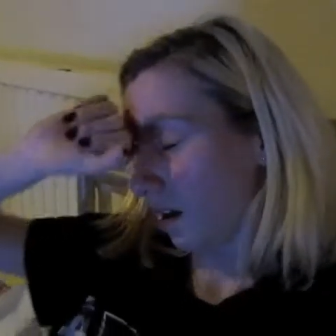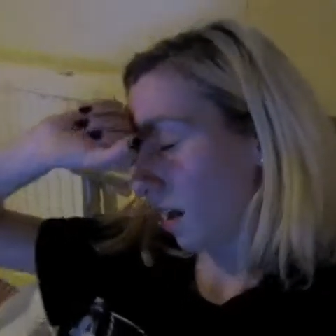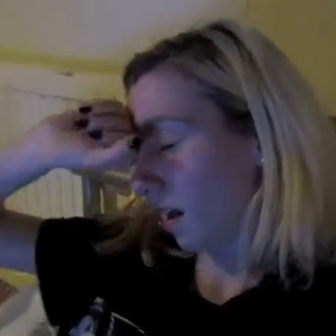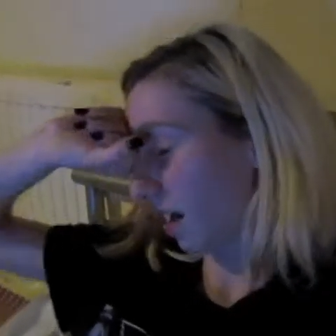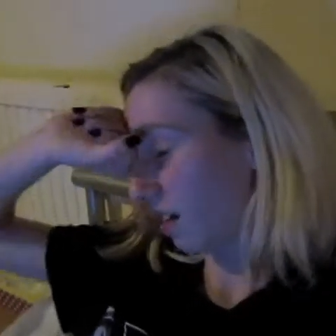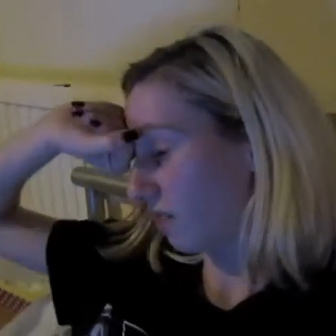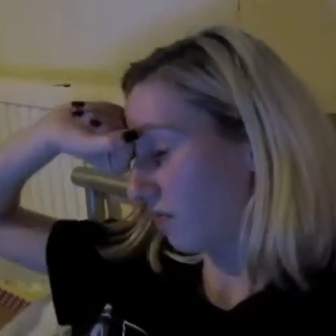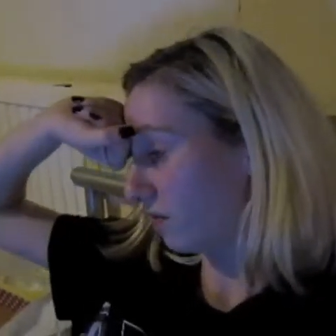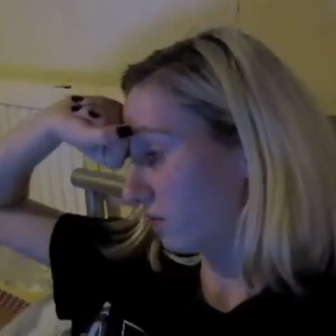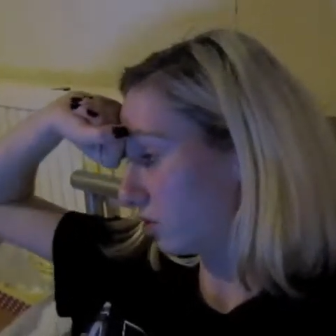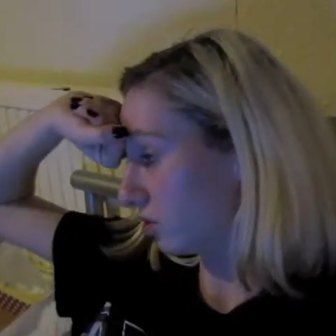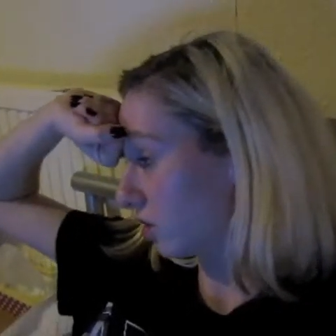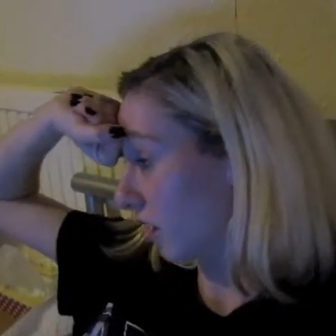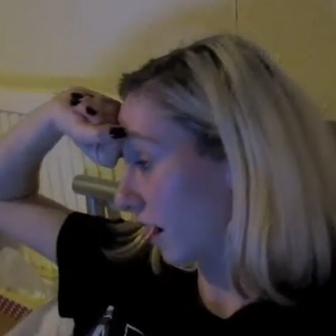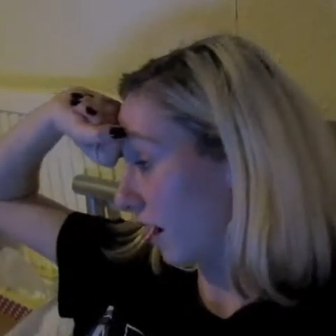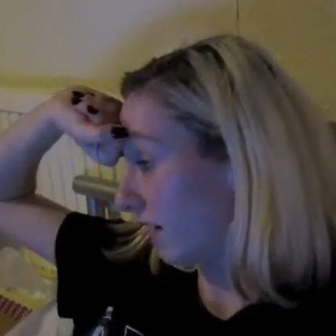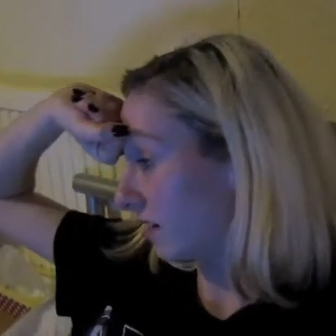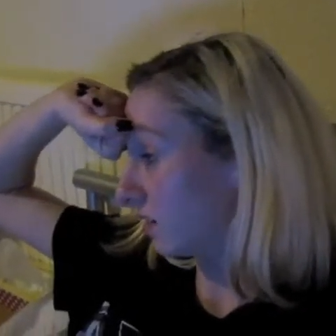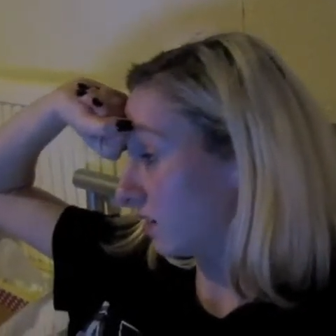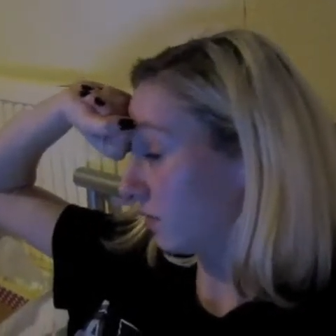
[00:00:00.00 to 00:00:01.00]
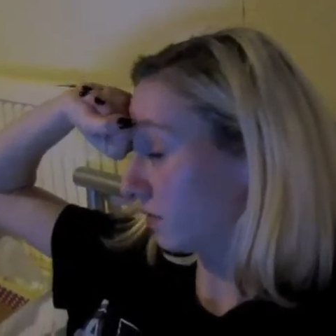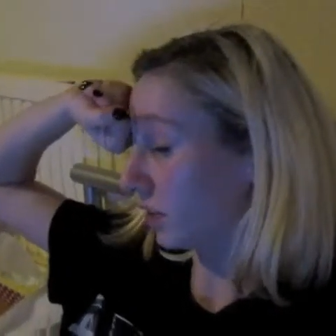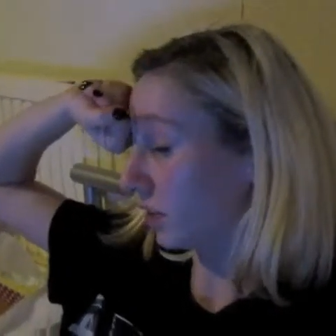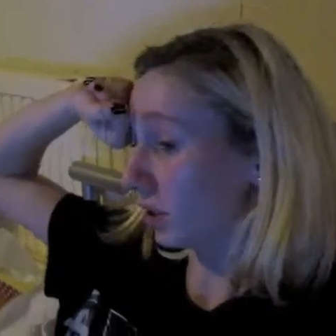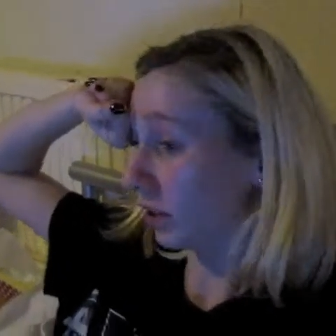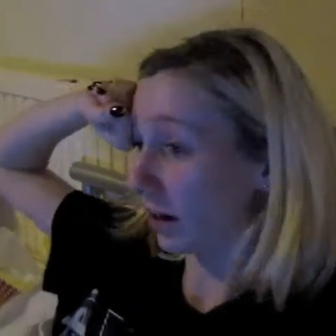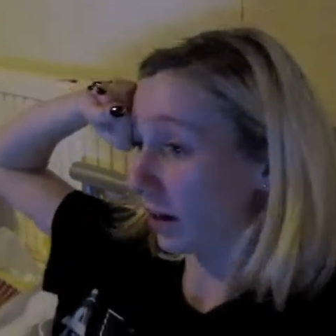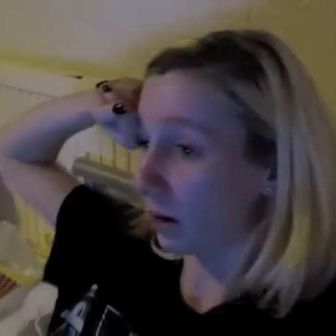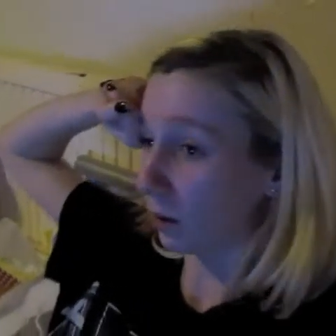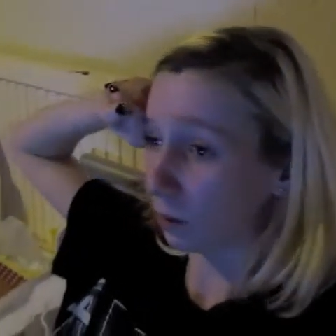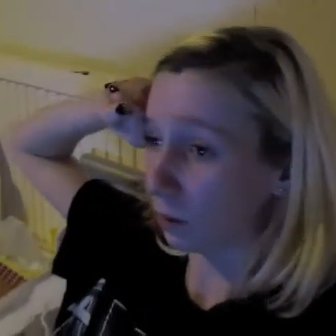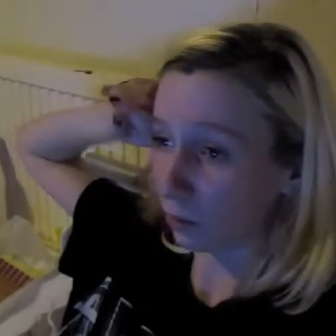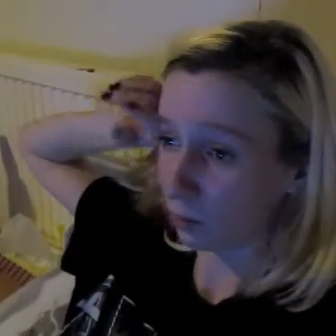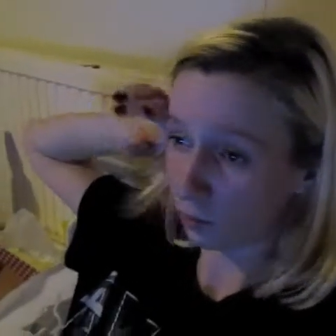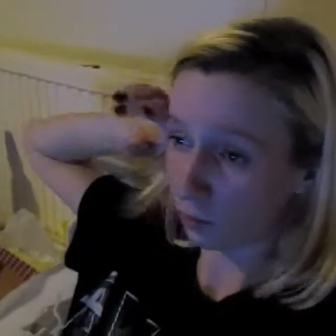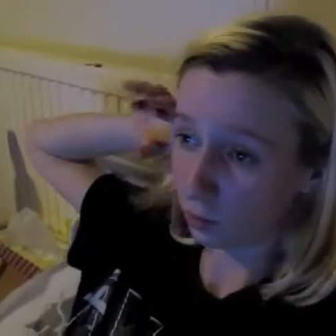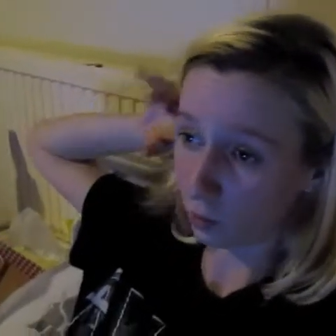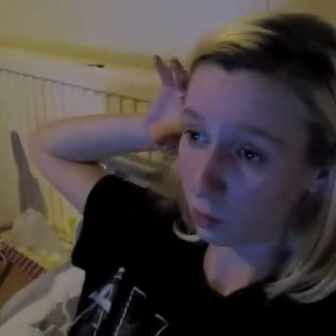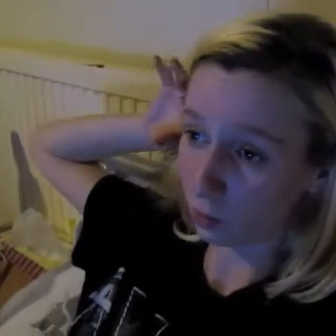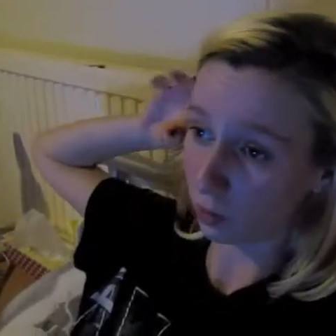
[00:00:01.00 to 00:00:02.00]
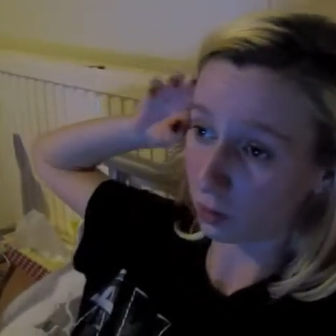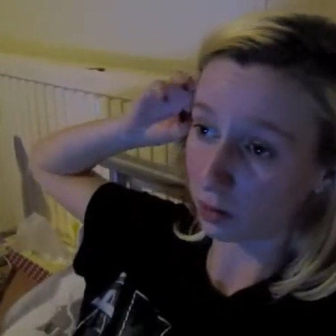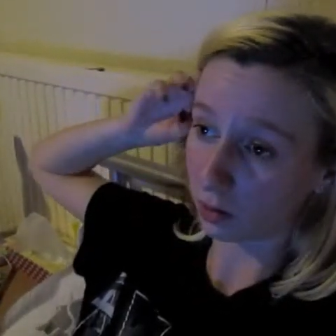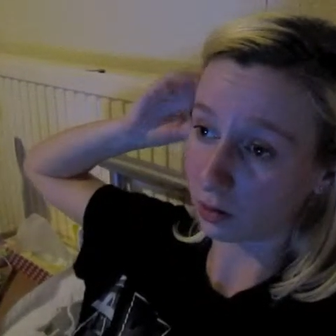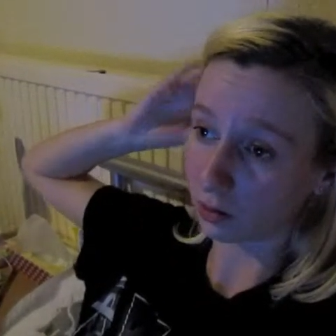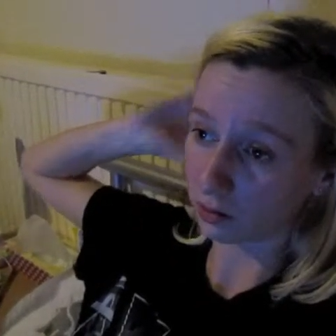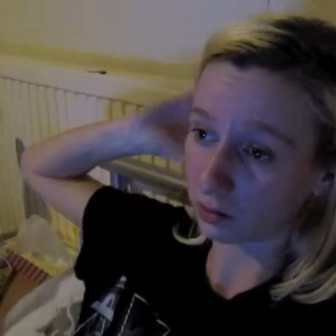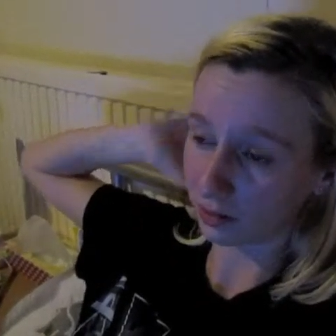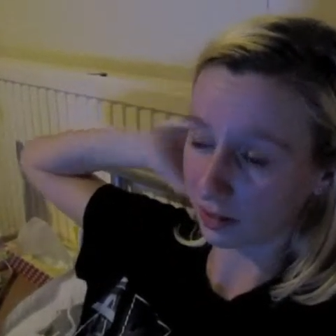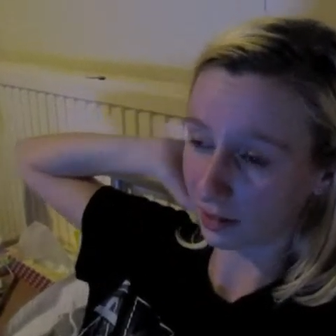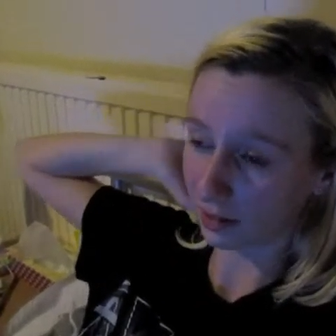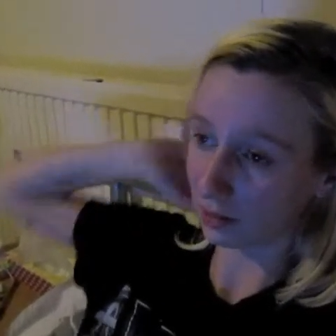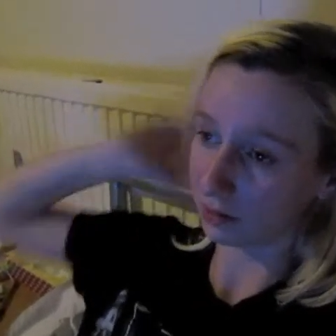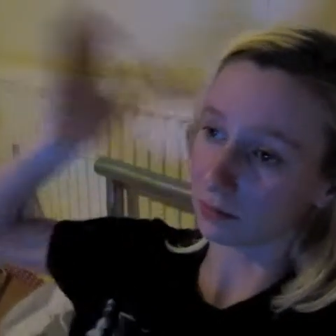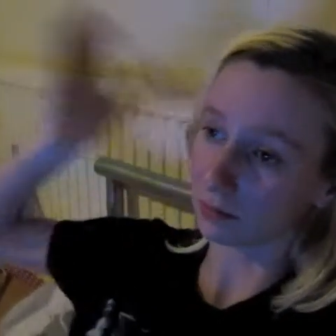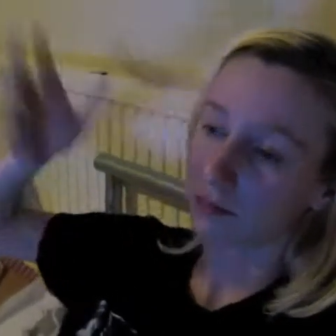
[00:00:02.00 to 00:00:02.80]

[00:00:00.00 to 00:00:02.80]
I've tried to figure out before, like,